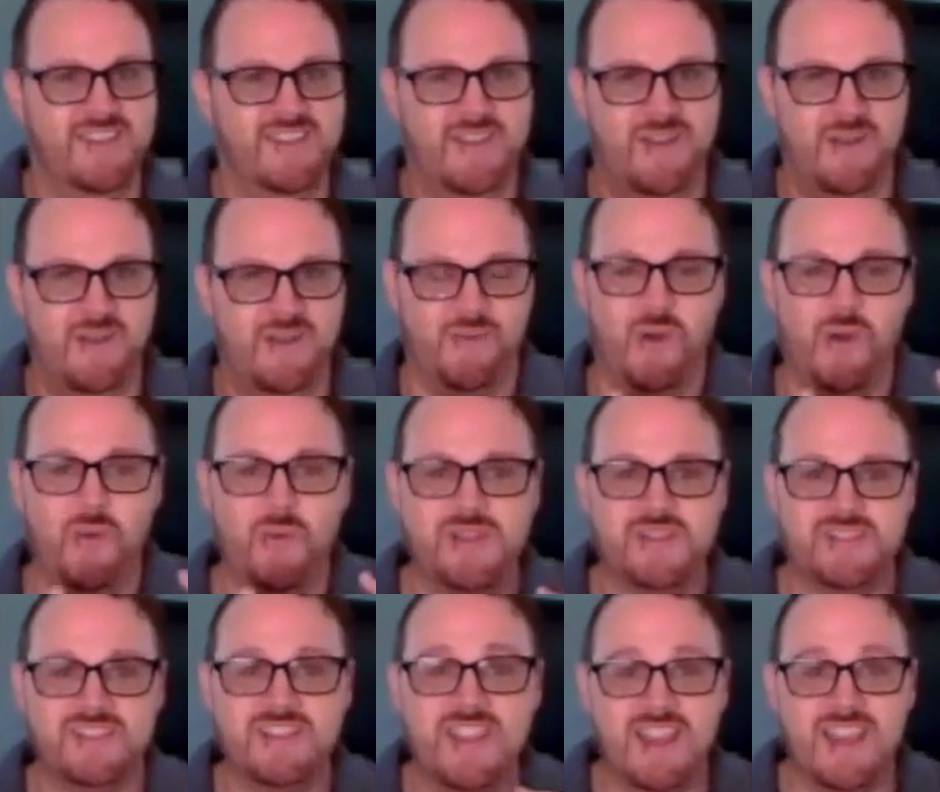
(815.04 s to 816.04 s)
what we
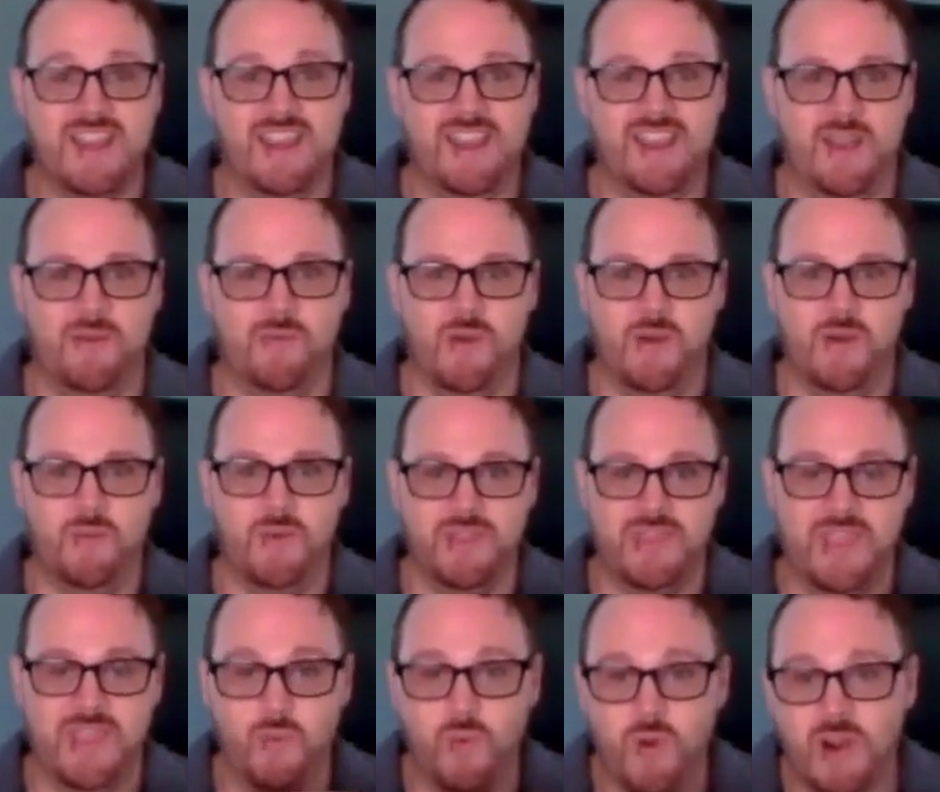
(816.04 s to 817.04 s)
see and what
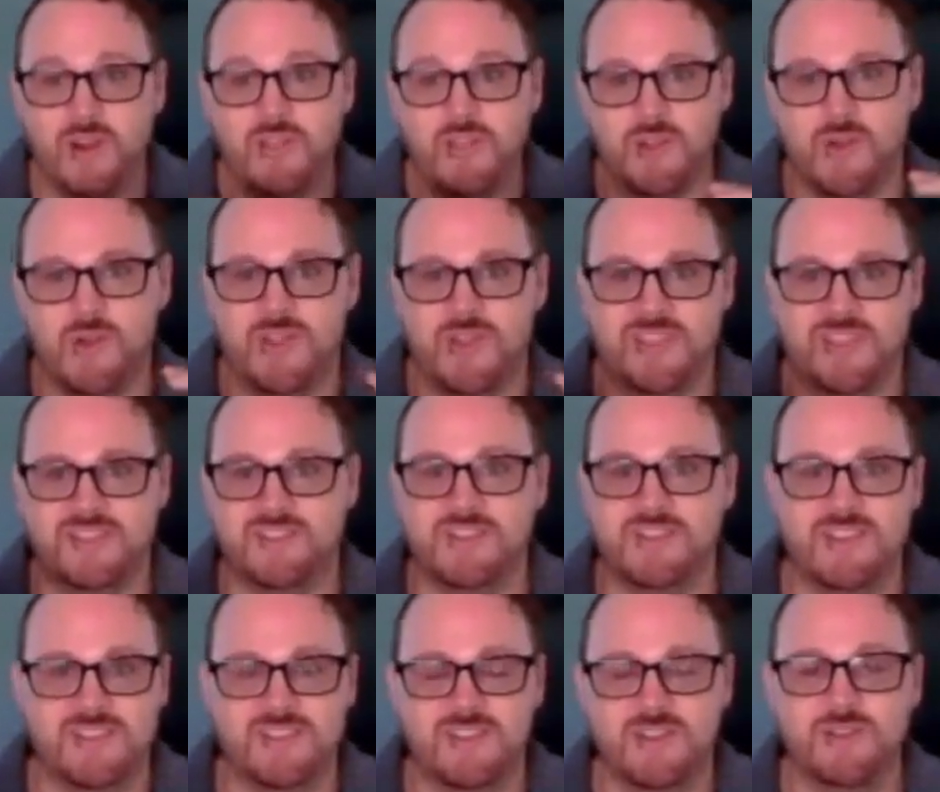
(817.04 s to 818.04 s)
they work through in these
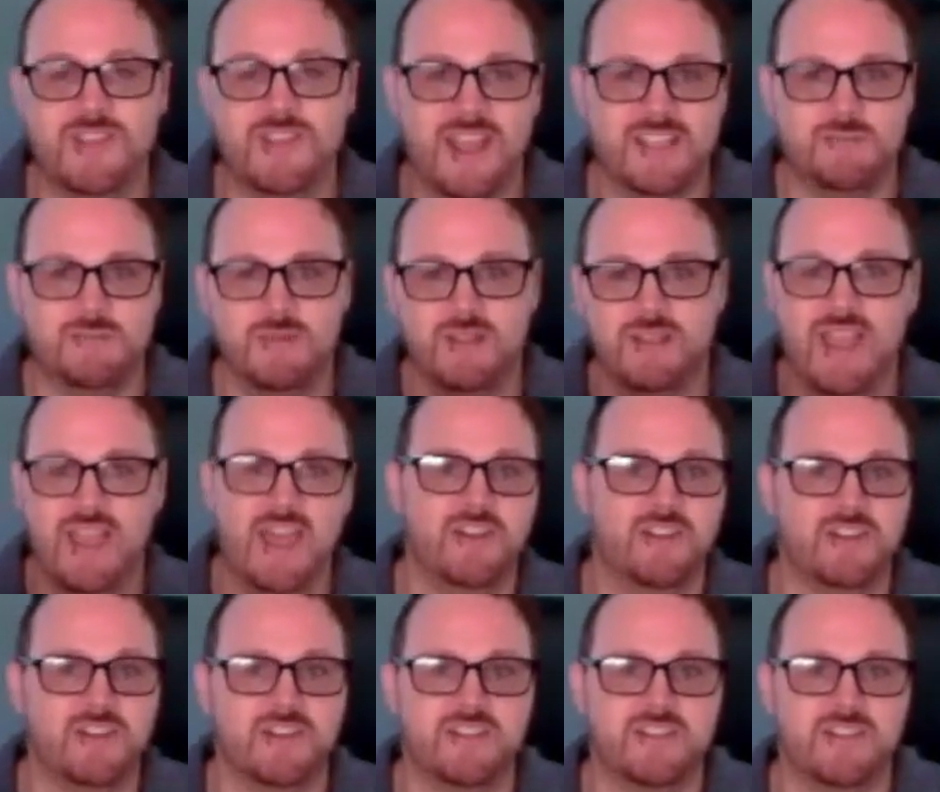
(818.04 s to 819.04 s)
New Testament
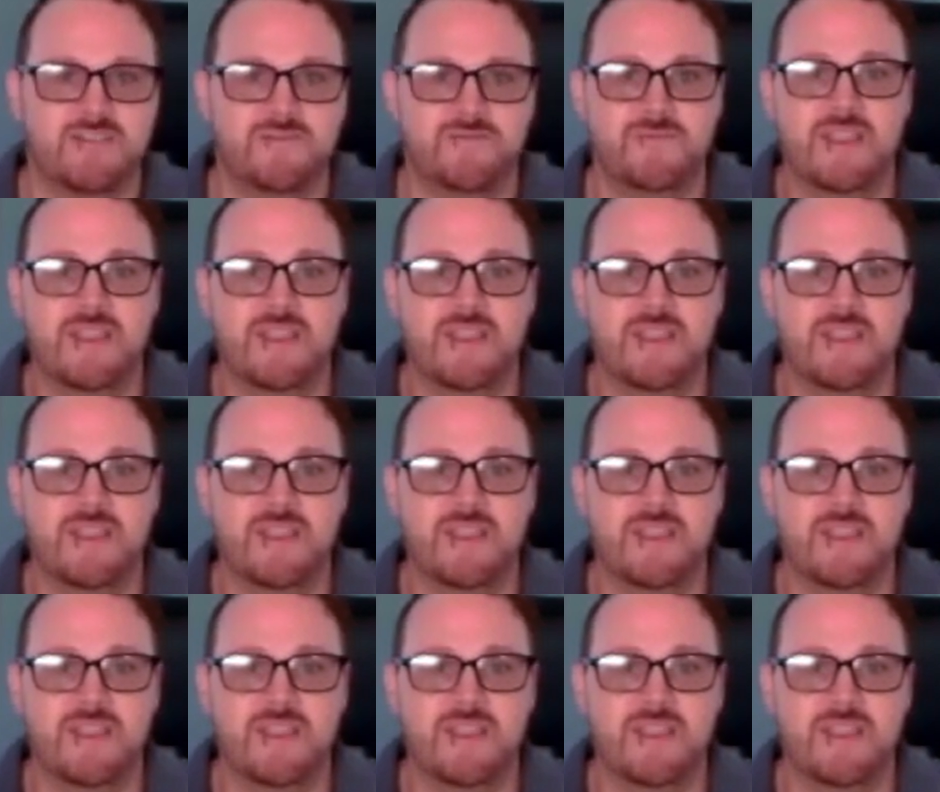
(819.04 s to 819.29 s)
letters